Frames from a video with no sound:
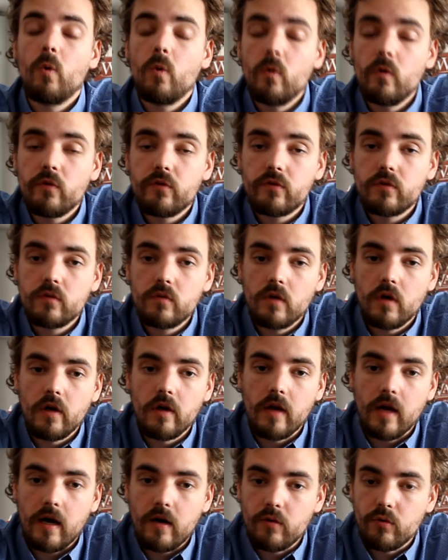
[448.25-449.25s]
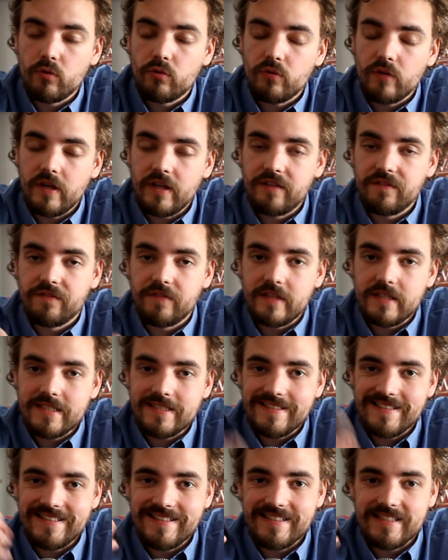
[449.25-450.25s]
also allow you to
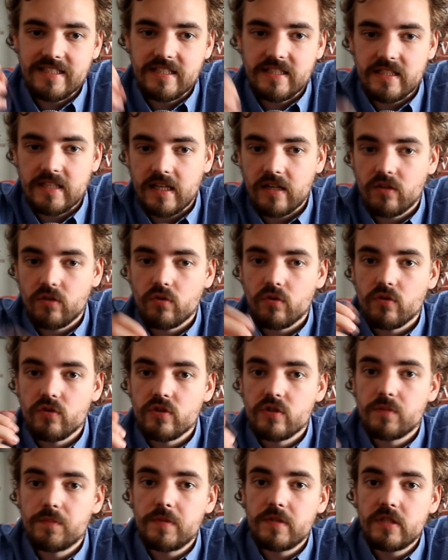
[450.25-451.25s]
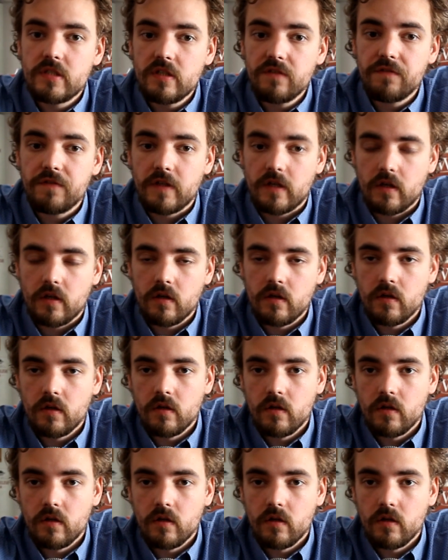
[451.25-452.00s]
invest in sector-specific